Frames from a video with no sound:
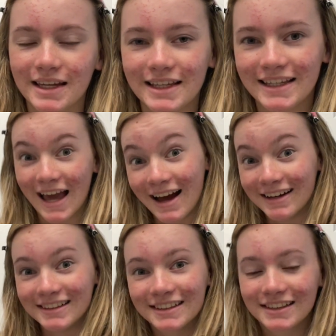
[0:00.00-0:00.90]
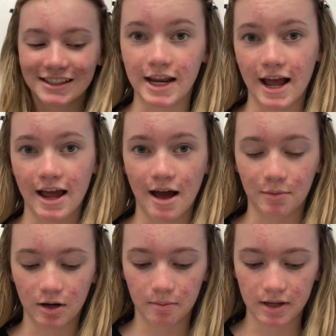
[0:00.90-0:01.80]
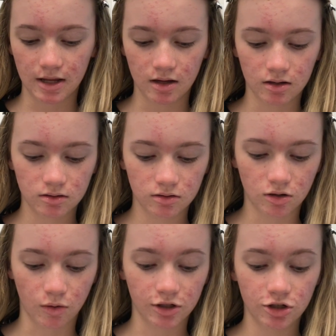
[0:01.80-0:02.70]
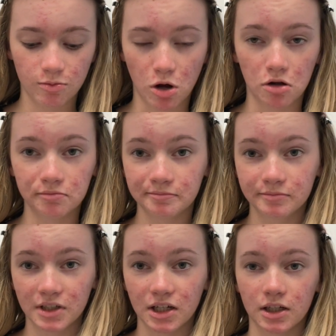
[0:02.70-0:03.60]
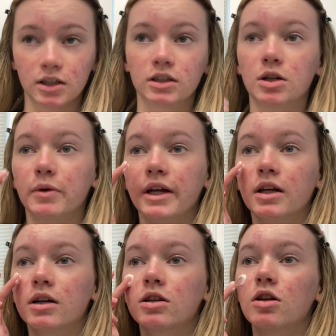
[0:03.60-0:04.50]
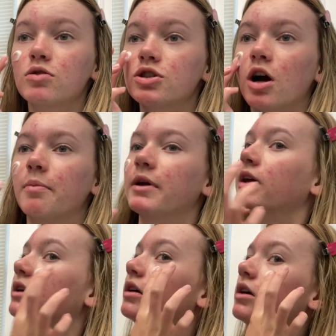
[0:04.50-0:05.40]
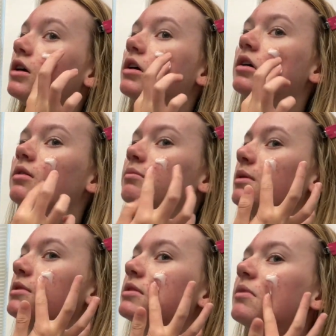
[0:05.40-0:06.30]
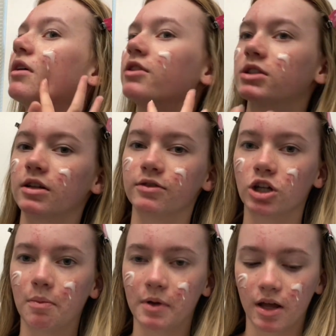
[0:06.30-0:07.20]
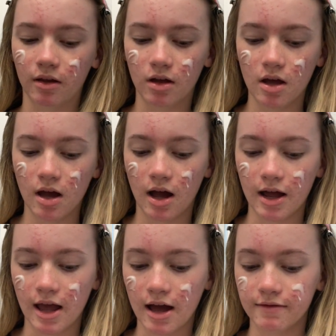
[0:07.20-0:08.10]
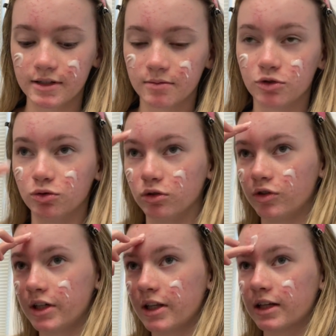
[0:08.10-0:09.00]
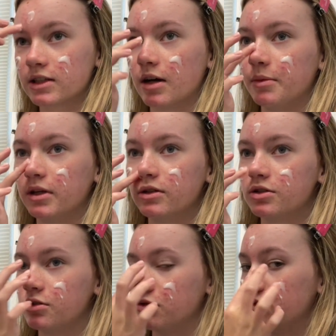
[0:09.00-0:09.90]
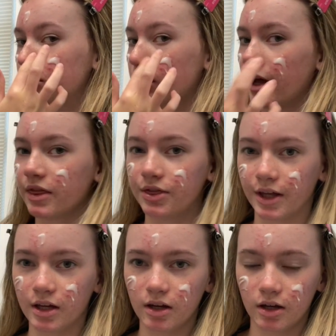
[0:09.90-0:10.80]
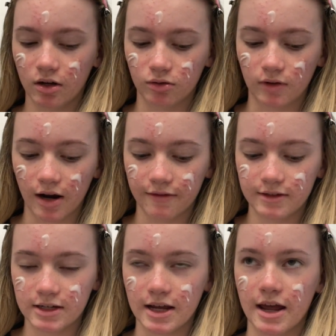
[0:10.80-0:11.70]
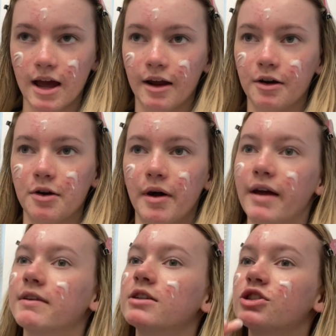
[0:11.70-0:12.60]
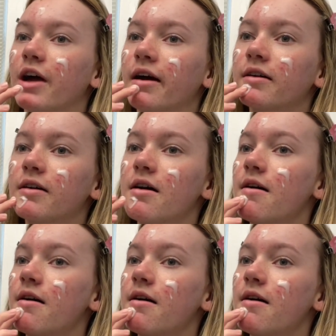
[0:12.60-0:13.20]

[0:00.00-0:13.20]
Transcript: Yeah, today I'm gonna be going to the mall, going clothes shopping, maybe some other stuff shopping. I have some jewelry that's coming soon. I think it arrived today. I don't know, I have to check.